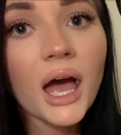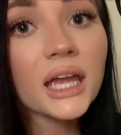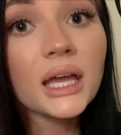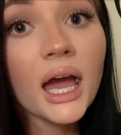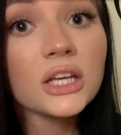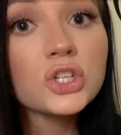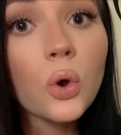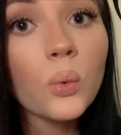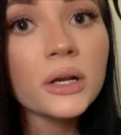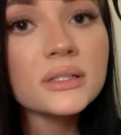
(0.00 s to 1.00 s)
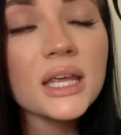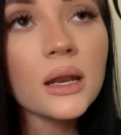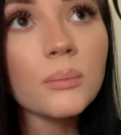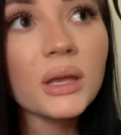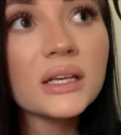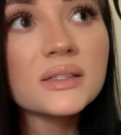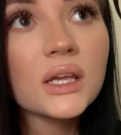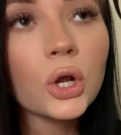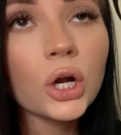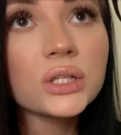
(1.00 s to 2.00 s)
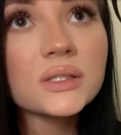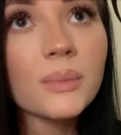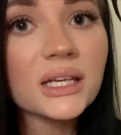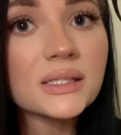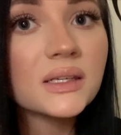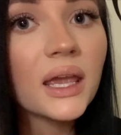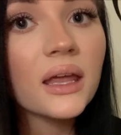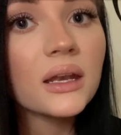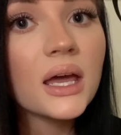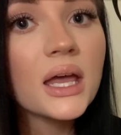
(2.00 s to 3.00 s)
I don't wear denim because it hurts my skin.